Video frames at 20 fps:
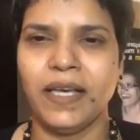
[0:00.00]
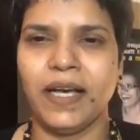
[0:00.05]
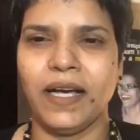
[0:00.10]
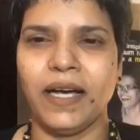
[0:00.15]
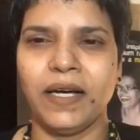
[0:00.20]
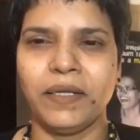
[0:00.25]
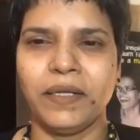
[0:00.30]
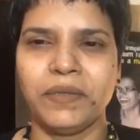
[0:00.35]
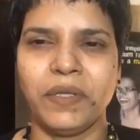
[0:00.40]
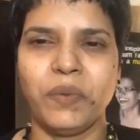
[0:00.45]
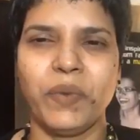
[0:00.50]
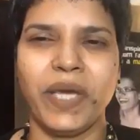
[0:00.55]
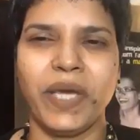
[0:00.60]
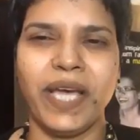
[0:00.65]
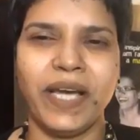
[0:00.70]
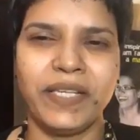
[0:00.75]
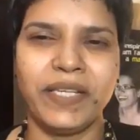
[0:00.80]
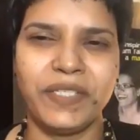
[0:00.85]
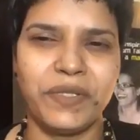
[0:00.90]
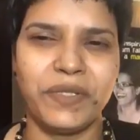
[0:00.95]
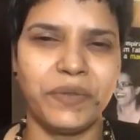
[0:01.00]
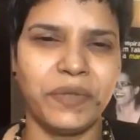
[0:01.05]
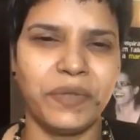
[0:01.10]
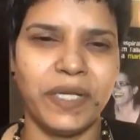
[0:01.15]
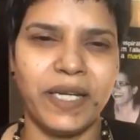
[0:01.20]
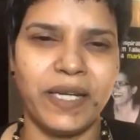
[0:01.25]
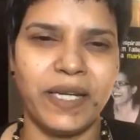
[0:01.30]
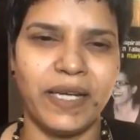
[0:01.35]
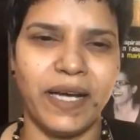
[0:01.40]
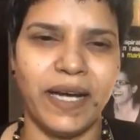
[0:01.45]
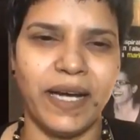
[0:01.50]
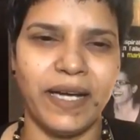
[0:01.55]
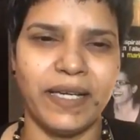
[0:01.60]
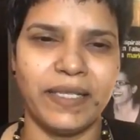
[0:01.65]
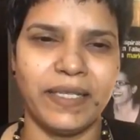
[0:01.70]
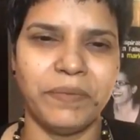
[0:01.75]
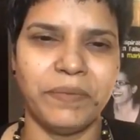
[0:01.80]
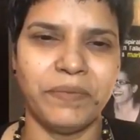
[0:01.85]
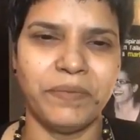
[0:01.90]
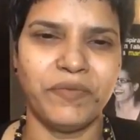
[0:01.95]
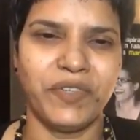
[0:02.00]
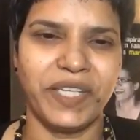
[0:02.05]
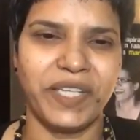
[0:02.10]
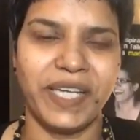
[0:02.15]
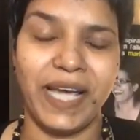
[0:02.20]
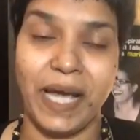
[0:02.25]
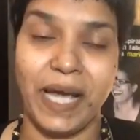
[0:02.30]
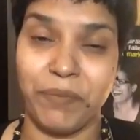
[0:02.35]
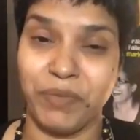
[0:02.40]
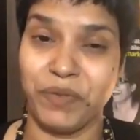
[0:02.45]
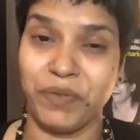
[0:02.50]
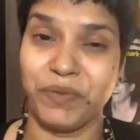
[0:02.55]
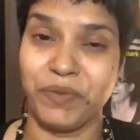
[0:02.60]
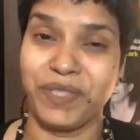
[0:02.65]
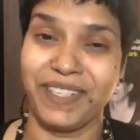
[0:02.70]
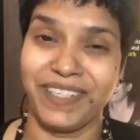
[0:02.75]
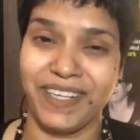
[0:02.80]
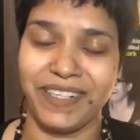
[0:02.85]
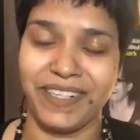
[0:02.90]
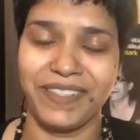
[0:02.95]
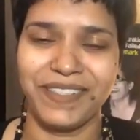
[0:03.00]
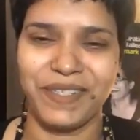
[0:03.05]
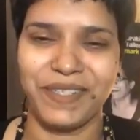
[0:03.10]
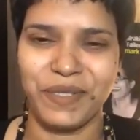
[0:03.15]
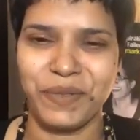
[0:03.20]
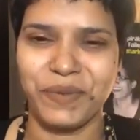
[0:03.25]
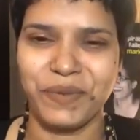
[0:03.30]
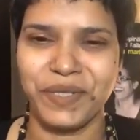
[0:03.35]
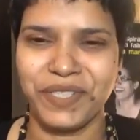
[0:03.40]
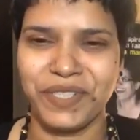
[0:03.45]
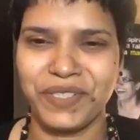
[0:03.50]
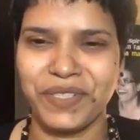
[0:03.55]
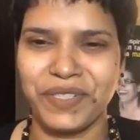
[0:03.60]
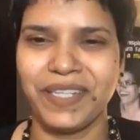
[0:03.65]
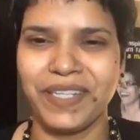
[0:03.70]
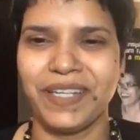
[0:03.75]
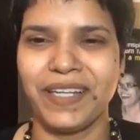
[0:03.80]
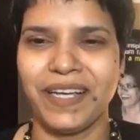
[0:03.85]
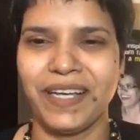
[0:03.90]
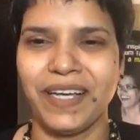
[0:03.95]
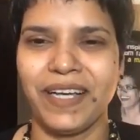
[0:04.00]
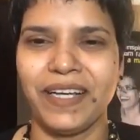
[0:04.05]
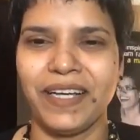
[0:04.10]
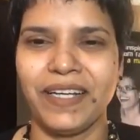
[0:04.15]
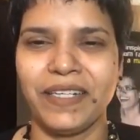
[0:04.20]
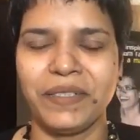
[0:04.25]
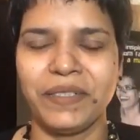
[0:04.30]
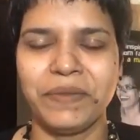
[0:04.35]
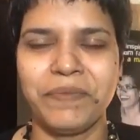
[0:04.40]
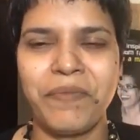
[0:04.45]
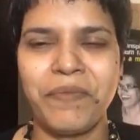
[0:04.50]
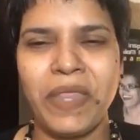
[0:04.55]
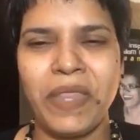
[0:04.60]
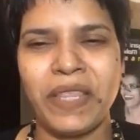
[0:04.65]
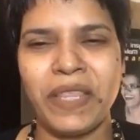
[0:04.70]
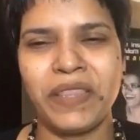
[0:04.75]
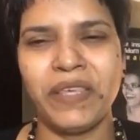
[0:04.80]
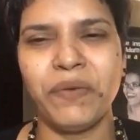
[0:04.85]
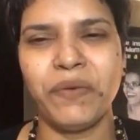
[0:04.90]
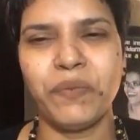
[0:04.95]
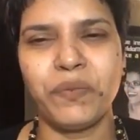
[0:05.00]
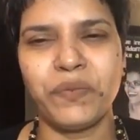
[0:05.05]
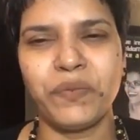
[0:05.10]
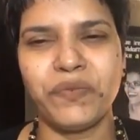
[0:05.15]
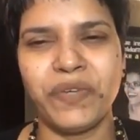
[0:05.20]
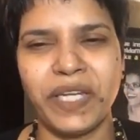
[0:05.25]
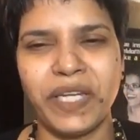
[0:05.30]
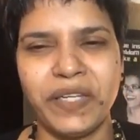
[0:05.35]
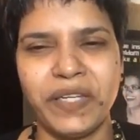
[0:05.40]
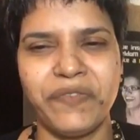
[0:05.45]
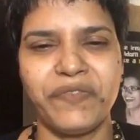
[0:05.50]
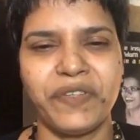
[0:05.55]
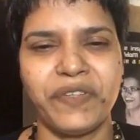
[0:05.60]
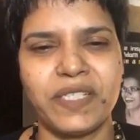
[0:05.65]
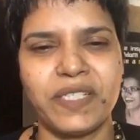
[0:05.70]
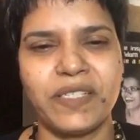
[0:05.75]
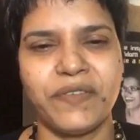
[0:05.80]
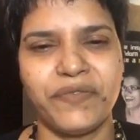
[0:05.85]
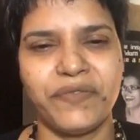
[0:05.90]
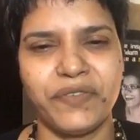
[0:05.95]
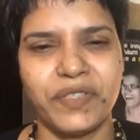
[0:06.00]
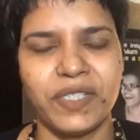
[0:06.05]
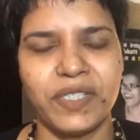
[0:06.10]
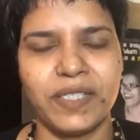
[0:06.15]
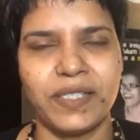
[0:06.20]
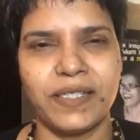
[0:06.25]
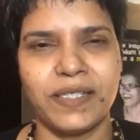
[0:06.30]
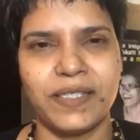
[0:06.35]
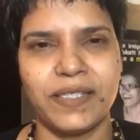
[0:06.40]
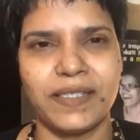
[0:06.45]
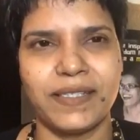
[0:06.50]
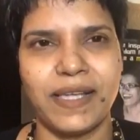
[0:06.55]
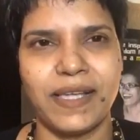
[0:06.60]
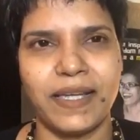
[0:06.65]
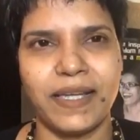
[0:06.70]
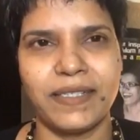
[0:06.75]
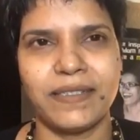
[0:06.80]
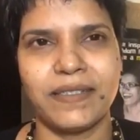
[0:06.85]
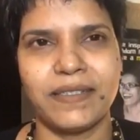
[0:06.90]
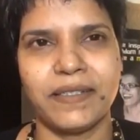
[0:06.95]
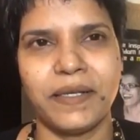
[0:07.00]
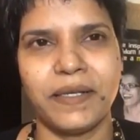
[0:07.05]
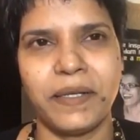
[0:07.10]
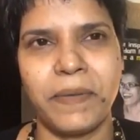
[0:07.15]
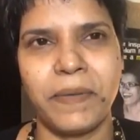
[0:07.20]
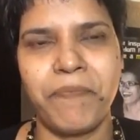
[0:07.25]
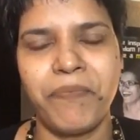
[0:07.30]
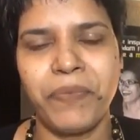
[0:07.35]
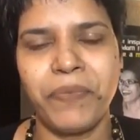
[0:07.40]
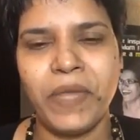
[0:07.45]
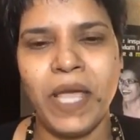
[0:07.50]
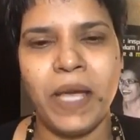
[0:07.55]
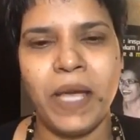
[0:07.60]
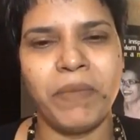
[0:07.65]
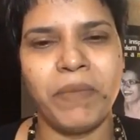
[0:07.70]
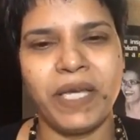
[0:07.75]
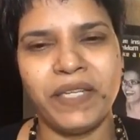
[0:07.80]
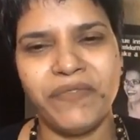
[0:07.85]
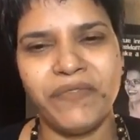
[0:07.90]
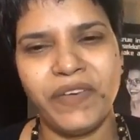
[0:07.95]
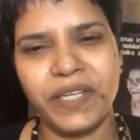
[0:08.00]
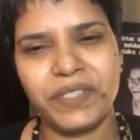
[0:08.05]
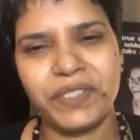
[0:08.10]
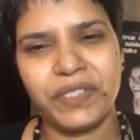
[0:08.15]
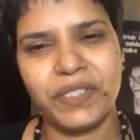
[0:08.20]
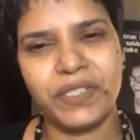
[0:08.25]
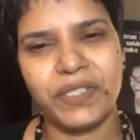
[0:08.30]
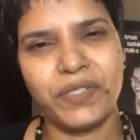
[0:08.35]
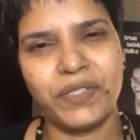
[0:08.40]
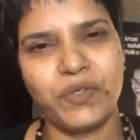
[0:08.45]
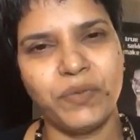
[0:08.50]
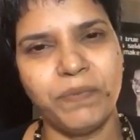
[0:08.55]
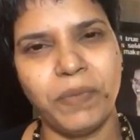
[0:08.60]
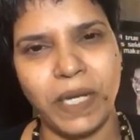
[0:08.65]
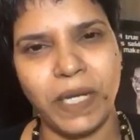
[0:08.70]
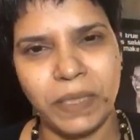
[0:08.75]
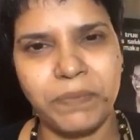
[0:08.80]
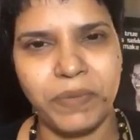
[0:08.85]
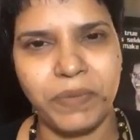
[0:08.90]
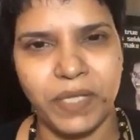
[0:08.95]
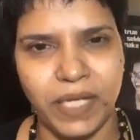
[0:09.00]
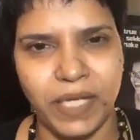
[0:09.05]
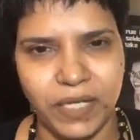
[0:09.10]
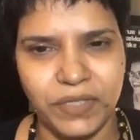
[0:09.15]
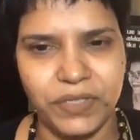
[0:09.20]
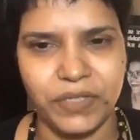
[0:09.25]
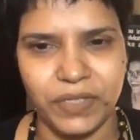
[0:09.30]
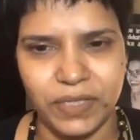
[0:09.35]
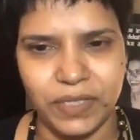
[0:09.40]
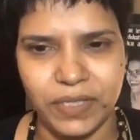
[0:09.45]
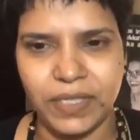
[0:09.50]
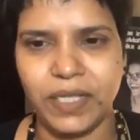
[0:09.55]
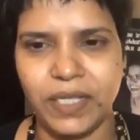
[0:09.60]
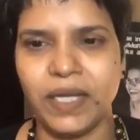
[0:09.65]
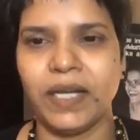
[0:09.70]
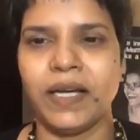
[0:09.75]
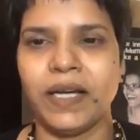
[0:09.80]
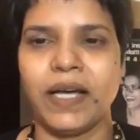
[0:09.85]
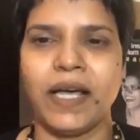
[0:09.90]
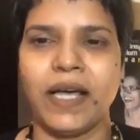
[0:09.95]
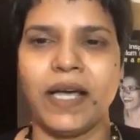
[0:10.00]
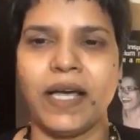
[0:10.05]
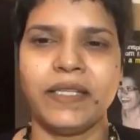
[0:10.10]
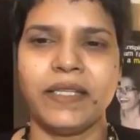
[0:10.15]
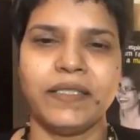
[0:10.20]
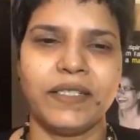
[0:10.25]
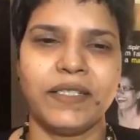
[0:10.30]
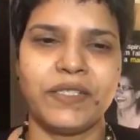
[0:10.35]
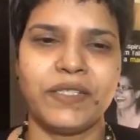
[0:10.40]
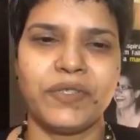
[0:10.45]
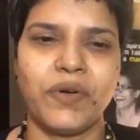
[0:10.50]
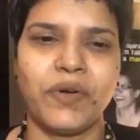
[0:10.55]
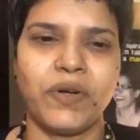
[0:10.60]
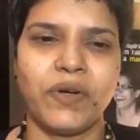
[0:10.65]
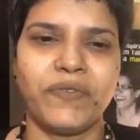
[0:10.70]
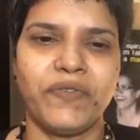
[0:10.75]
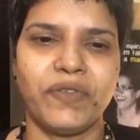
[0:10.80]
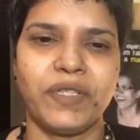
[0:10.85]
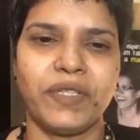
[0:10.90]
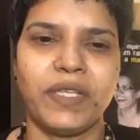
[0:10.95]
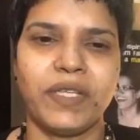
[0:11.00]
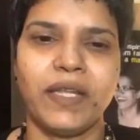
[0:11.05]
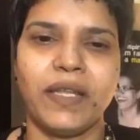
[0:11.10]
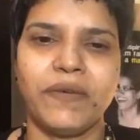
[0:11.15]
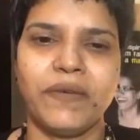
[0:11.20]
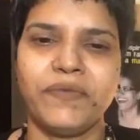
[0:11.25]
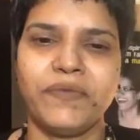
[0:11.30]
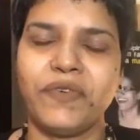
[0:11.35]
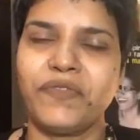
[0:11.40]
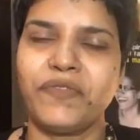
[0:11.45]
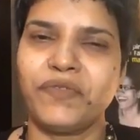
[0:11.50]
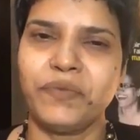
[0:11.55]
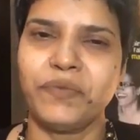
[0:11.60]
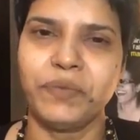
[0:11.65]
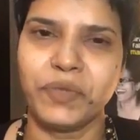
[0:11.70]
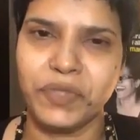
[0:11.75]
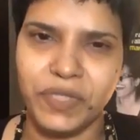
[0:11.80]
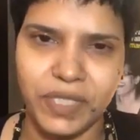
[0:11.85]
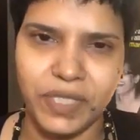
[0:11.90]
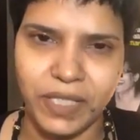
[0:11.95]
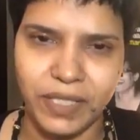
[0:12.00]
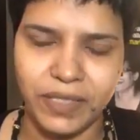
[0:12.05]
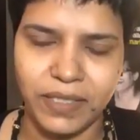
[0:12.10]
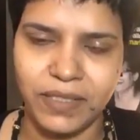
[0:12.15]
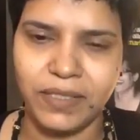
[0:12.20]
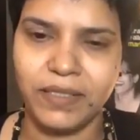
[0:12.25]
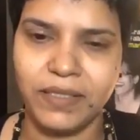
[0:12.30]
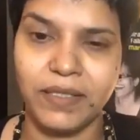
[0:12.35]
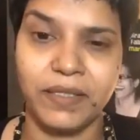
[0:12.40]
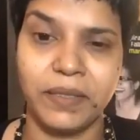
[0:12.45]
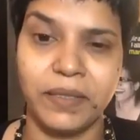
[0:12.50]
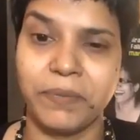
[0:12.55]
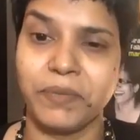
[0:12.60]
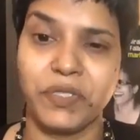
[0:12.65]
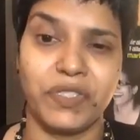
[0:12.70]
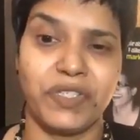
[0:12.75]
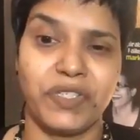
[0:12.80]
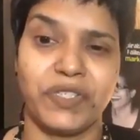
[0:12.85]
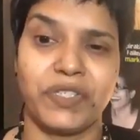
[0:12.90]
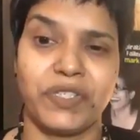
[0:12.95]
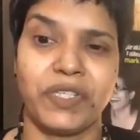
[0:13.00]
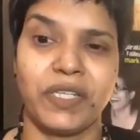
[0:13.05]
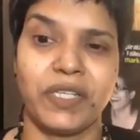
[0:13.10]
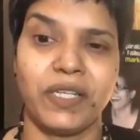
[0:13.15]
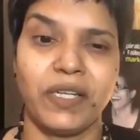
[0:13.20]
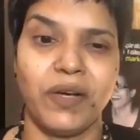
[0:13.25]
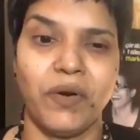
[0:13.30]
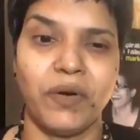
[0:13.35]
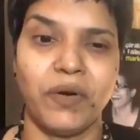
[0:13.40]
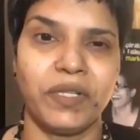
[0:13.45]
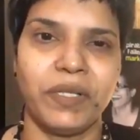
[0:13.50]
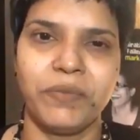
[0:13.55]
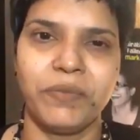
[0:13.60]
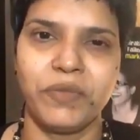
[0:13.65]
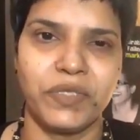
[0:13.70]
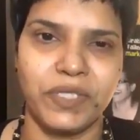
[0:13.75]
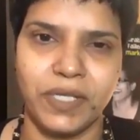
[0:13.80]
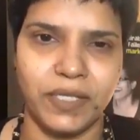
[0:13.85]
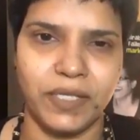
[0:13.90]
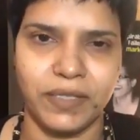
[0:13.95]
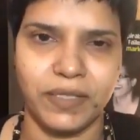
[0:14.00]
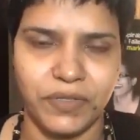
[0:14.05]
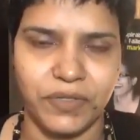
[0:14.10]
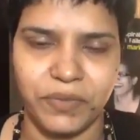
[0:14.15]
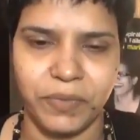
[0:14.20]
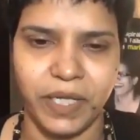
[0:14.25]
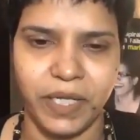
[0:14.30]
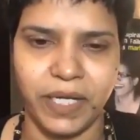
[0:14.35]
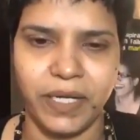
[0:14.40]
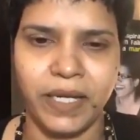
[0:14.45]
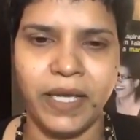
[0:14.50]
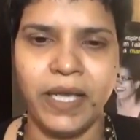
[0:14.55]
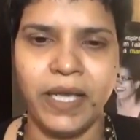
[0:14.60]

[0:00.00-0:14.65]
The way I do it, I'm very happy with the current situation. The very first difference is that manufacturers do bulk production, and it's not for the love of music, neither the musician or their musical instrument.